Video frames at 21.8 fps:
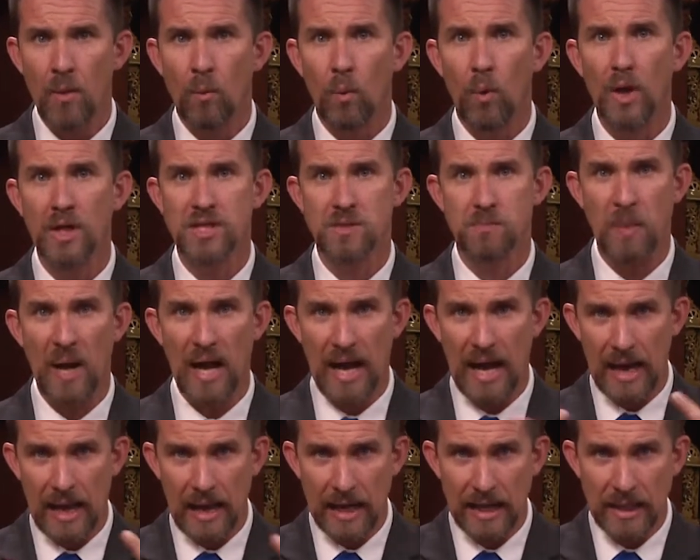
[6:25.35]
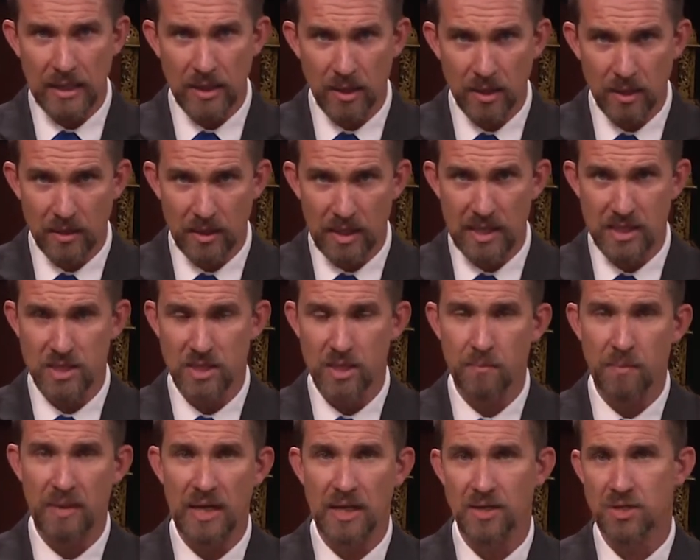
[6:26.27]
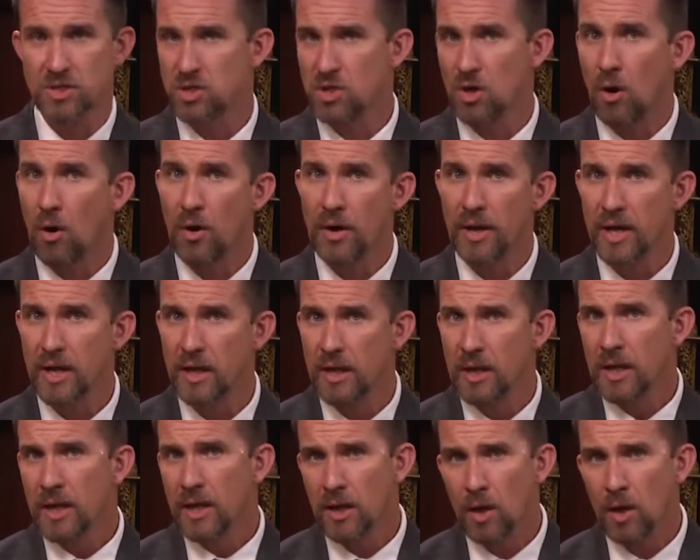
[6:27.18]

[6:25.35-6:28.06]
what's behind this being started,